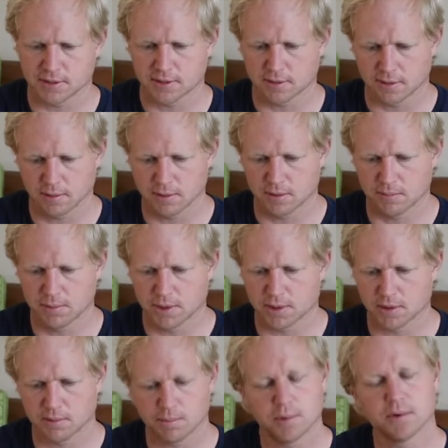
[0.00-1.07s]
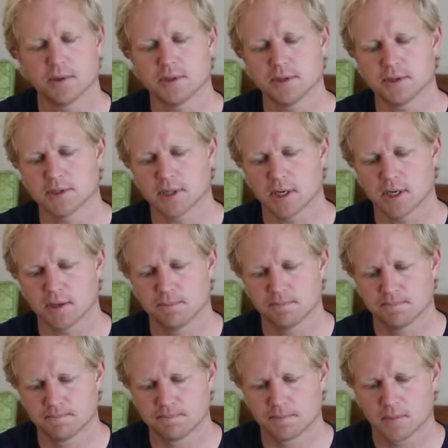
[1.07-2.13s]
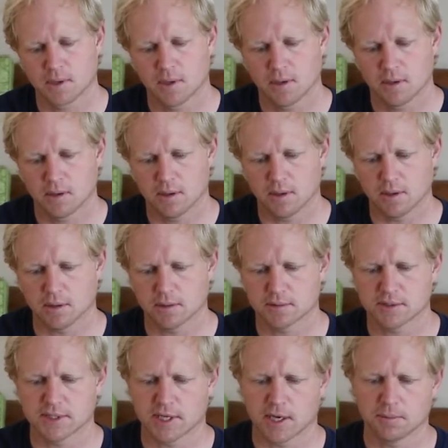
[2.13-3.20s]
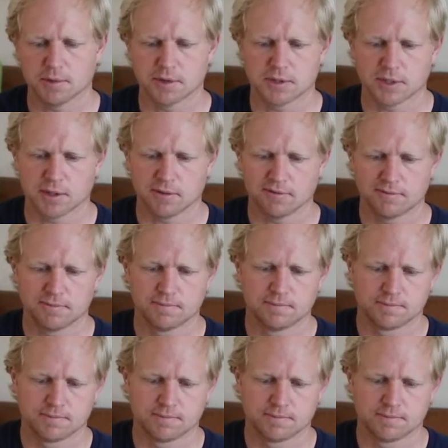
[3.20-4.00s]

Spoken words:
is a little bit on the pointy side and you can stab yourself,